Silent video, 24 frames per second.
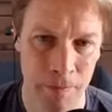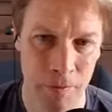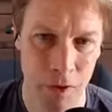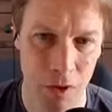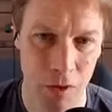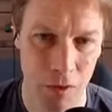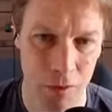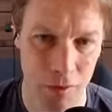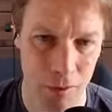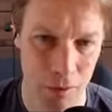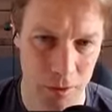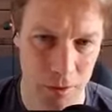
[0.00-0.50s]

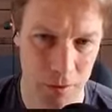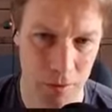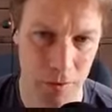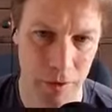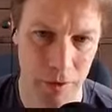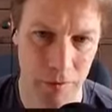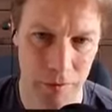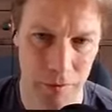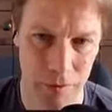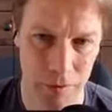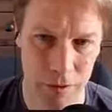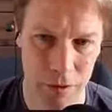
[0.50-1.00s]
or a mutual
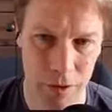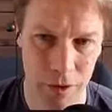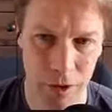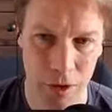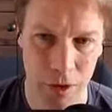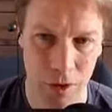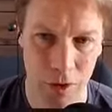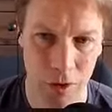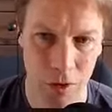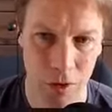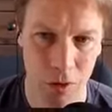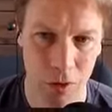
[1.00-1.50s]
reference,
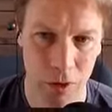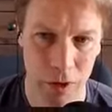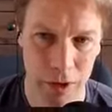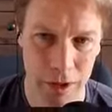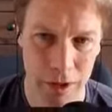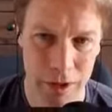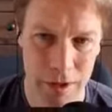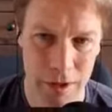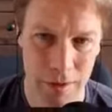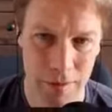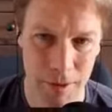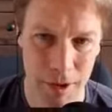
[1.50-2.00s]
or it
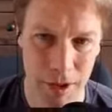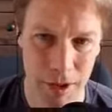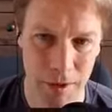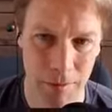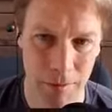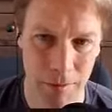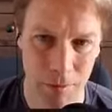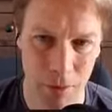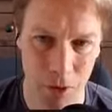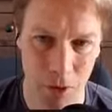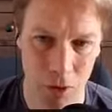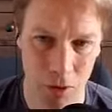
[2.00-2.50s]
needs to be in a
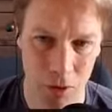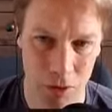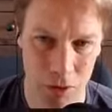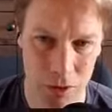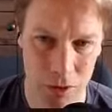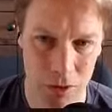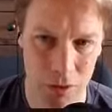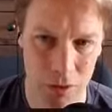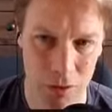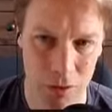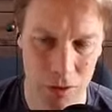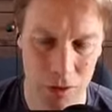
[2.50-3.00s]

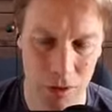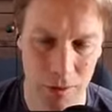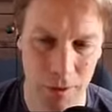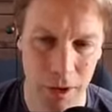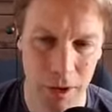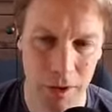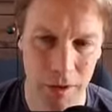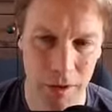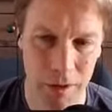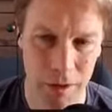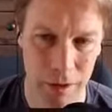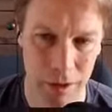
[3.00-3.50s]
box or some
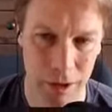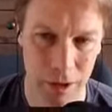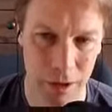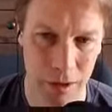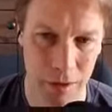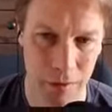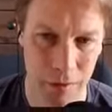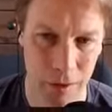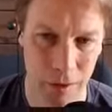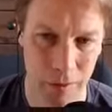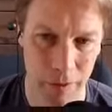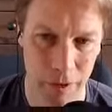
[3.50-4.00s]
other
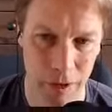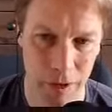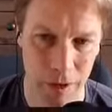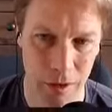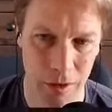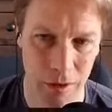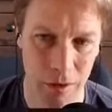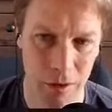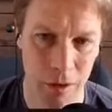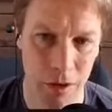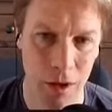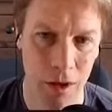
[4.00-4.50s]
thing where we
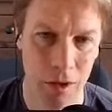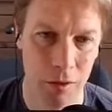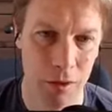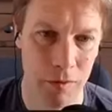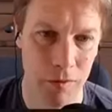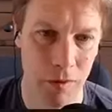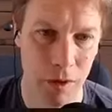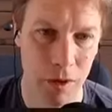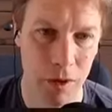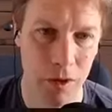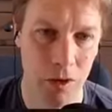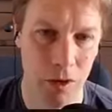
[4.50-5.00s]
know
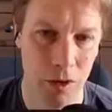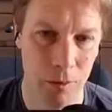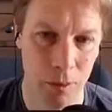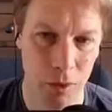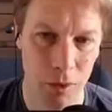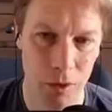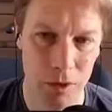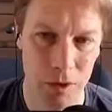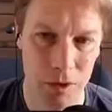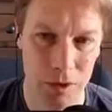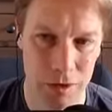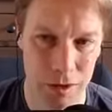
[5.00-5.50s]
we've only got a
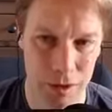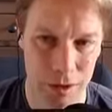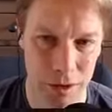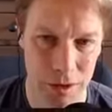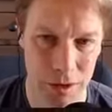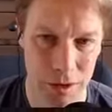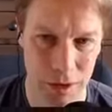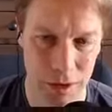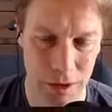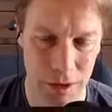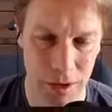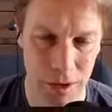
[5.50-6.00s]
pointer to the
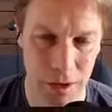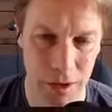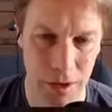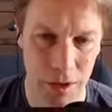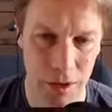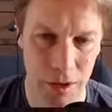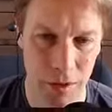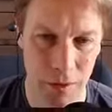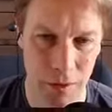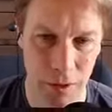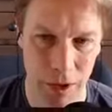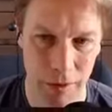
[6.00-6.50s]
t,
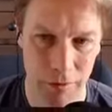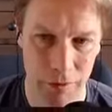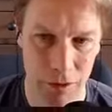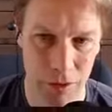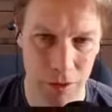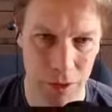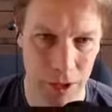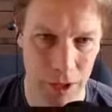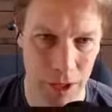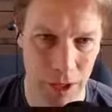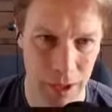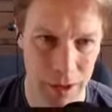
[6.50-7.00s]
we haven't
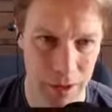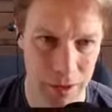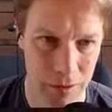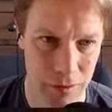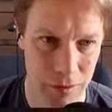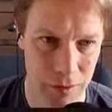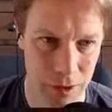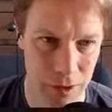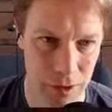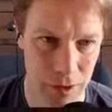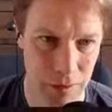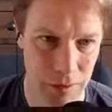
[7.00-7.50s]
got the
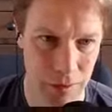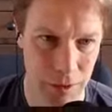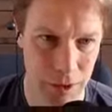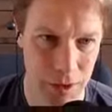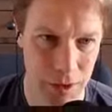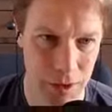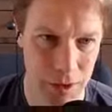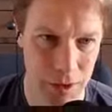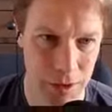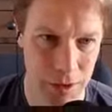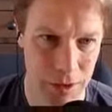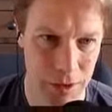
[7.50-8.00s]
actual t,
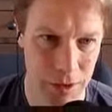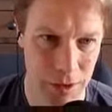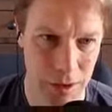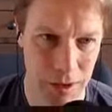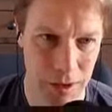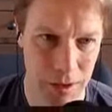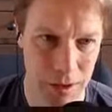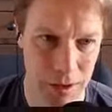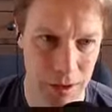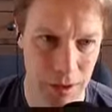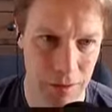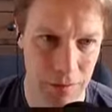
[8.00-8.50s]
because the t
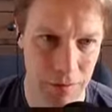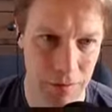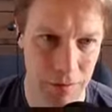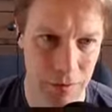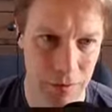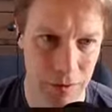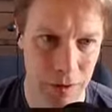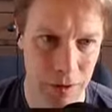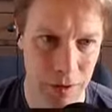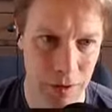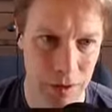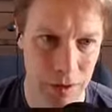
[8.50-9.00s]
itself,
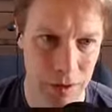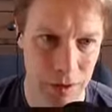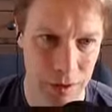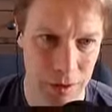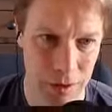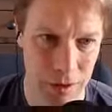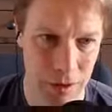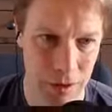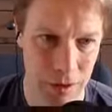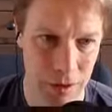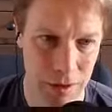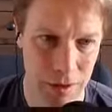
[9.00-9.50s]

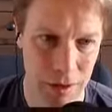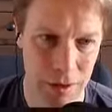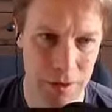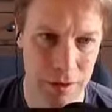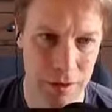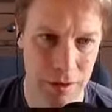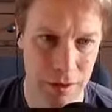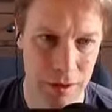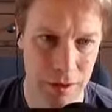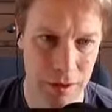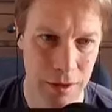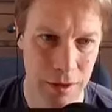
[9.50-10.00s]
the din
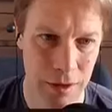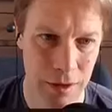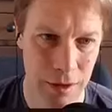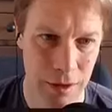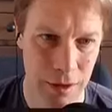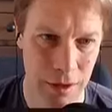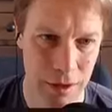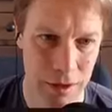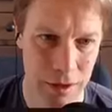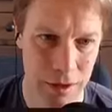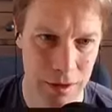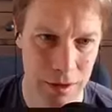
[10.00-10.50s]
t,
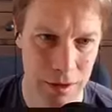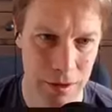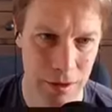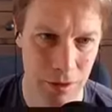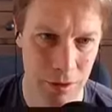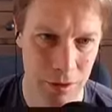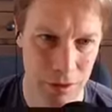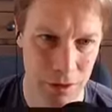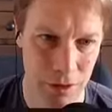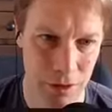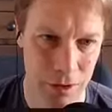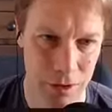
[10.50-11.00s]
is
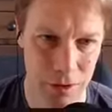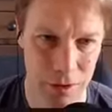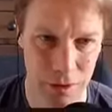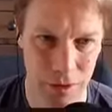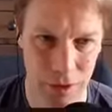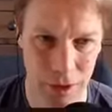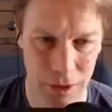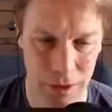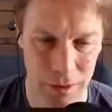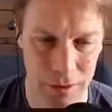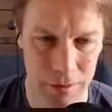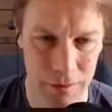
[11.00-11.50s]
not sized, or
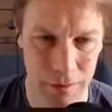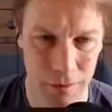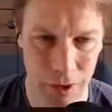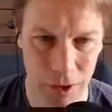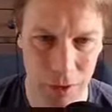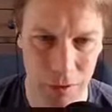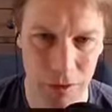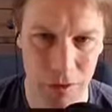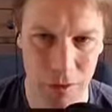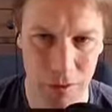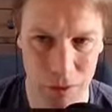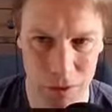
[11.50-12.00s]
like, we
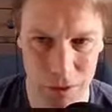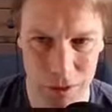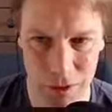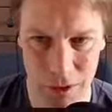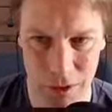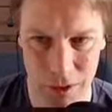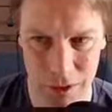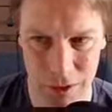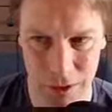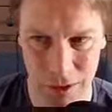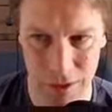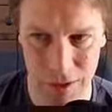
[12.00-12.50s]
don't know what
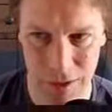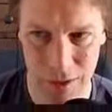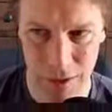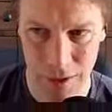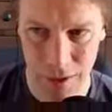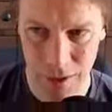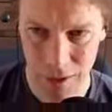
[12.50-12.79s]
size it is.